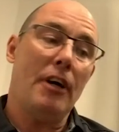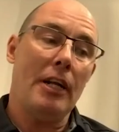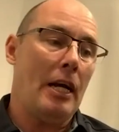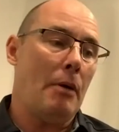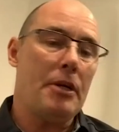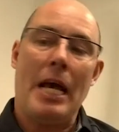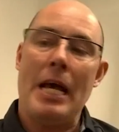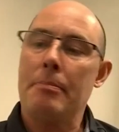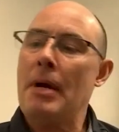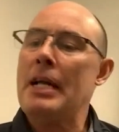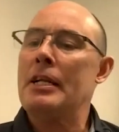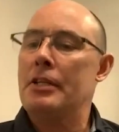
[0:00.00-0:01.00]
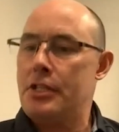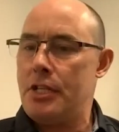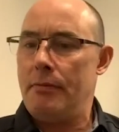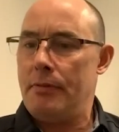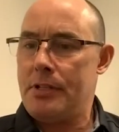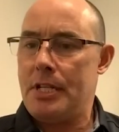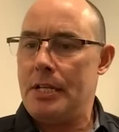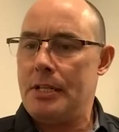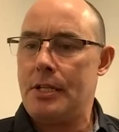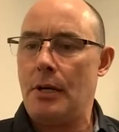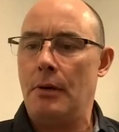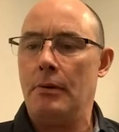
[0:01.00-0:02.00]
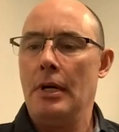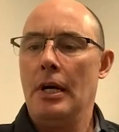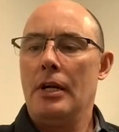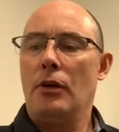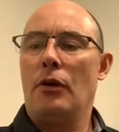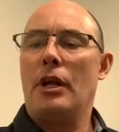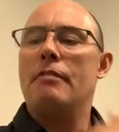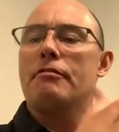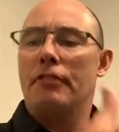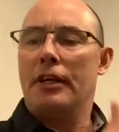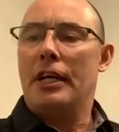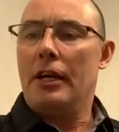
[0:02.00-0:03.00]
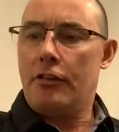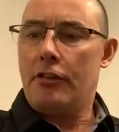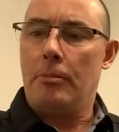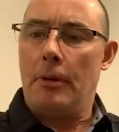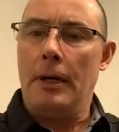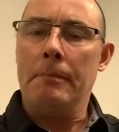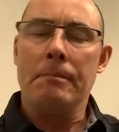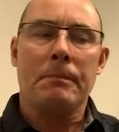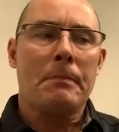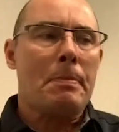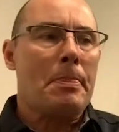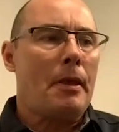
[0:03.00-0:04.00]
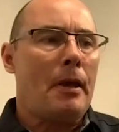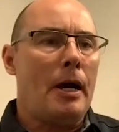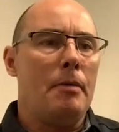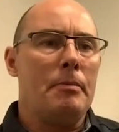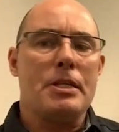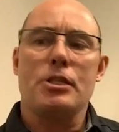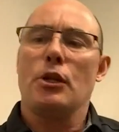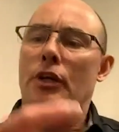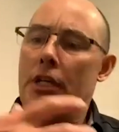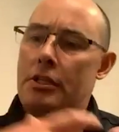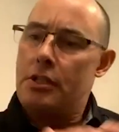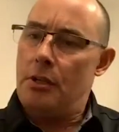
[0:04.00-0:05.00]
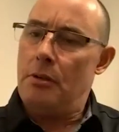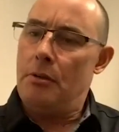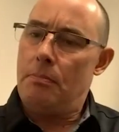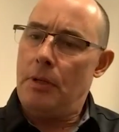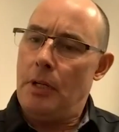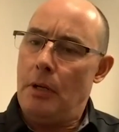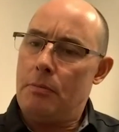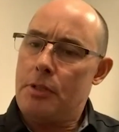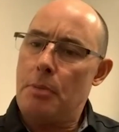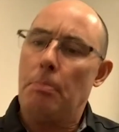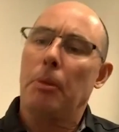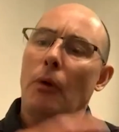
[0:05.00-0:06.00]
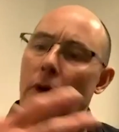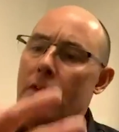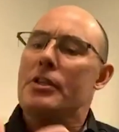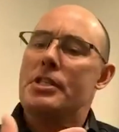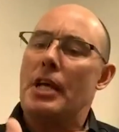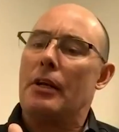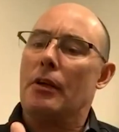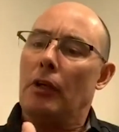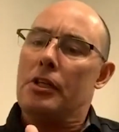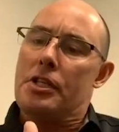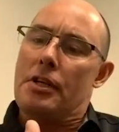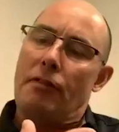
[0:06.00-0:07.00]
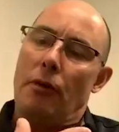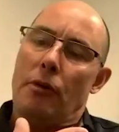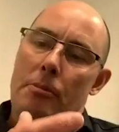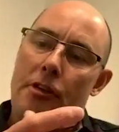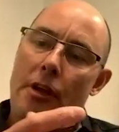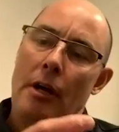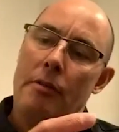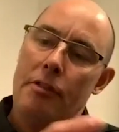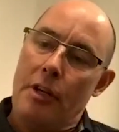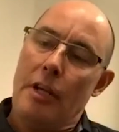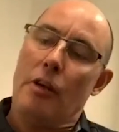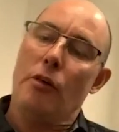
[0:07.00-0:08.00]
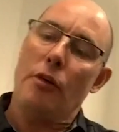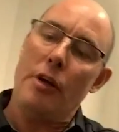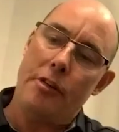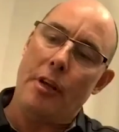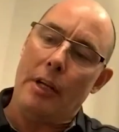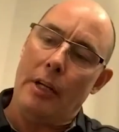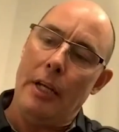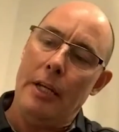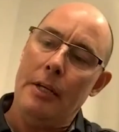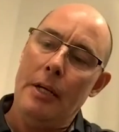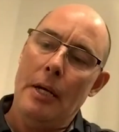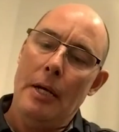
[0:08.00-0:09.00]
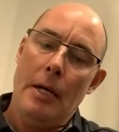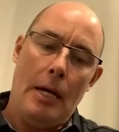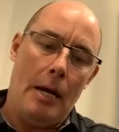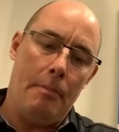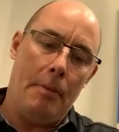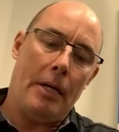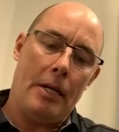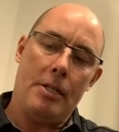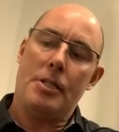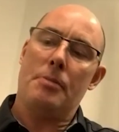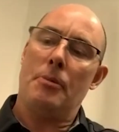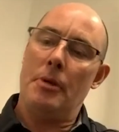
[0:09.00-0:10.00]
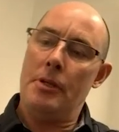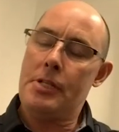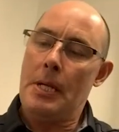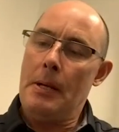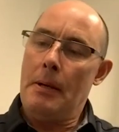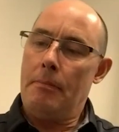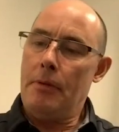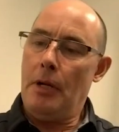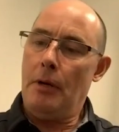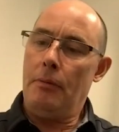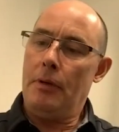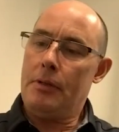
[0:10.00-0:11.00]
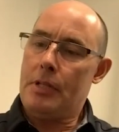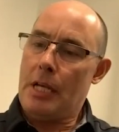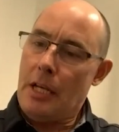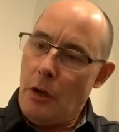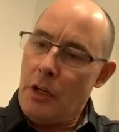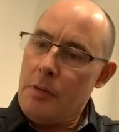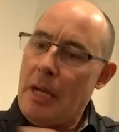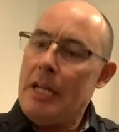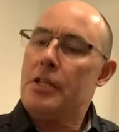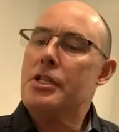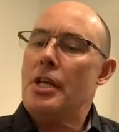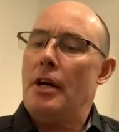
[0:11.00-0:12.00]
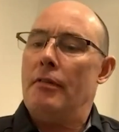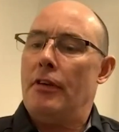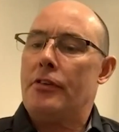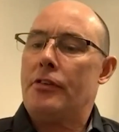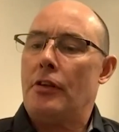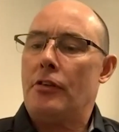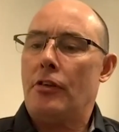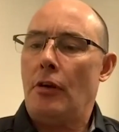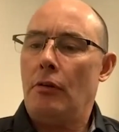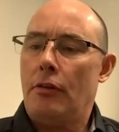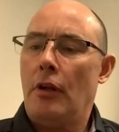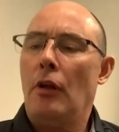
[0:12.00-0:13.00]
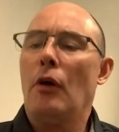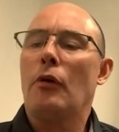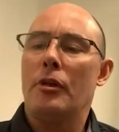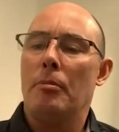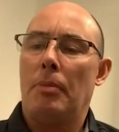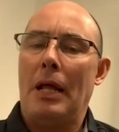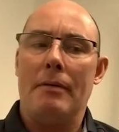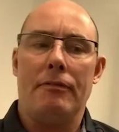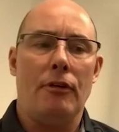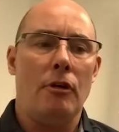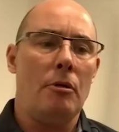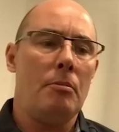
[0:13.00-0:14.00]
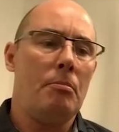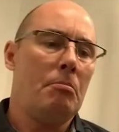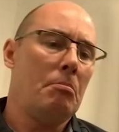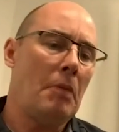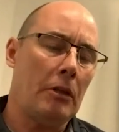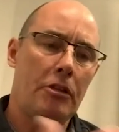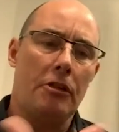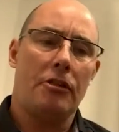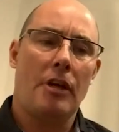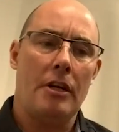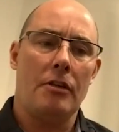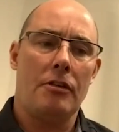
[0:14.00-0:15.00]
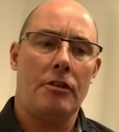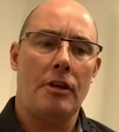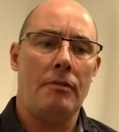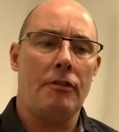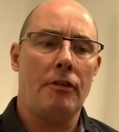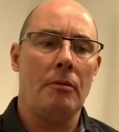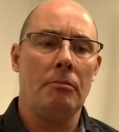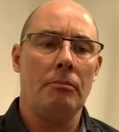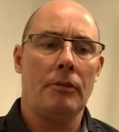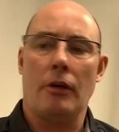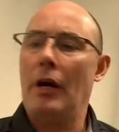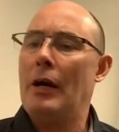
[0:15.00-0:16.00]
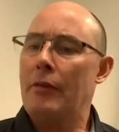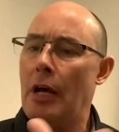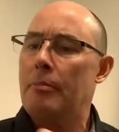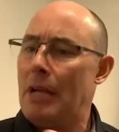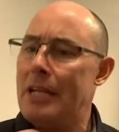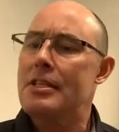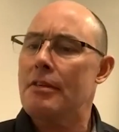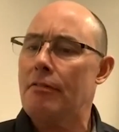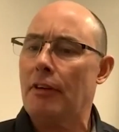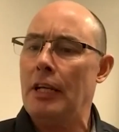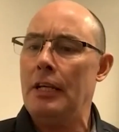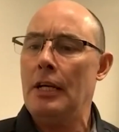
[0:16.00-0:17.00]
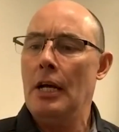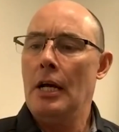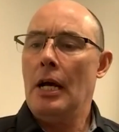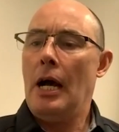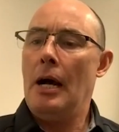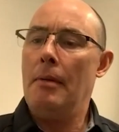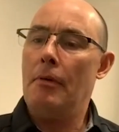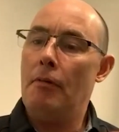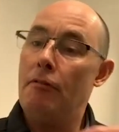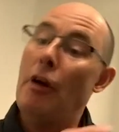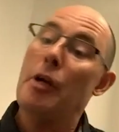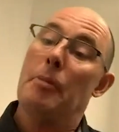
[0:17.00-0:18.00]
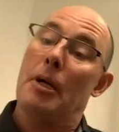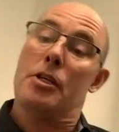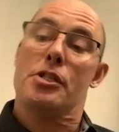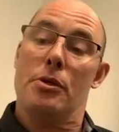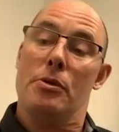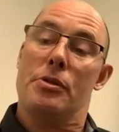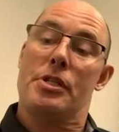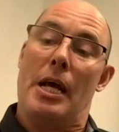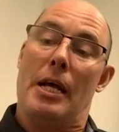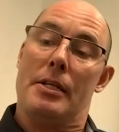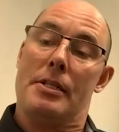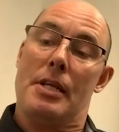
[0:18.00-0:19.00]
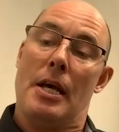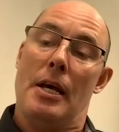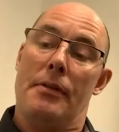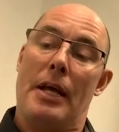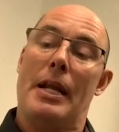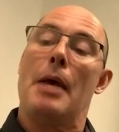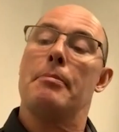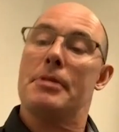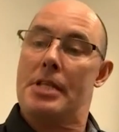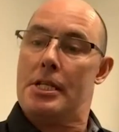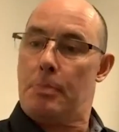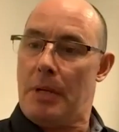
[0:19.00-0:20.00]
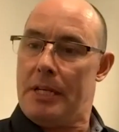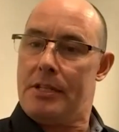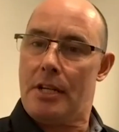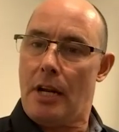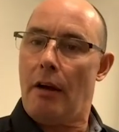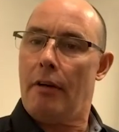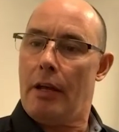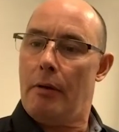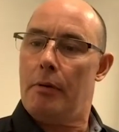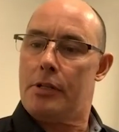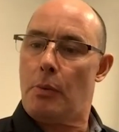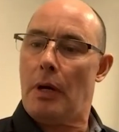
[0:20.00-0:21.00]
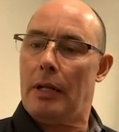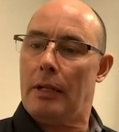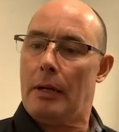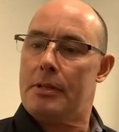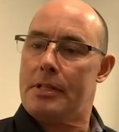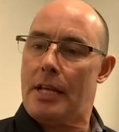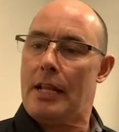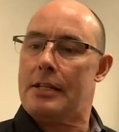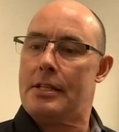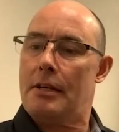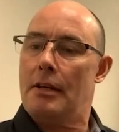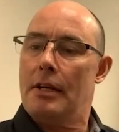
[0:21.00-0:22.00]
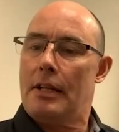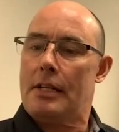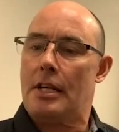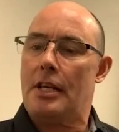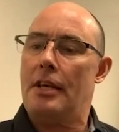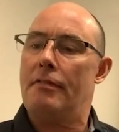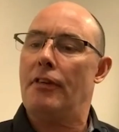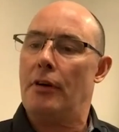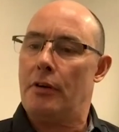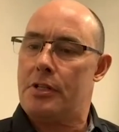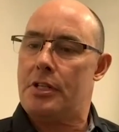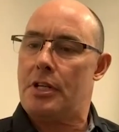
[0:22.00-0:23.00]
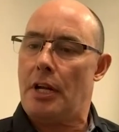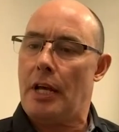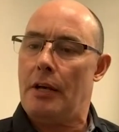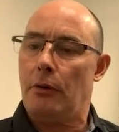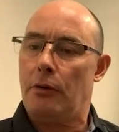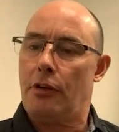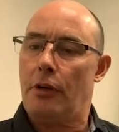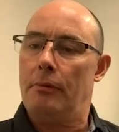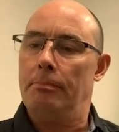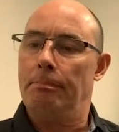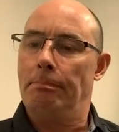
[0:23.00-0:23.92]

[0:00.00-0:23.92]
finally, I would add managed services. So not every customer is looking to, you know, deploy this technology for themselves. And increasingly, a customer is, you know, taking on a managed service. And so the LogRhythm platform, multi-tenancy from the ground up natively, very much suits that MSSP scenario as well. And I would say that's a key focus today also.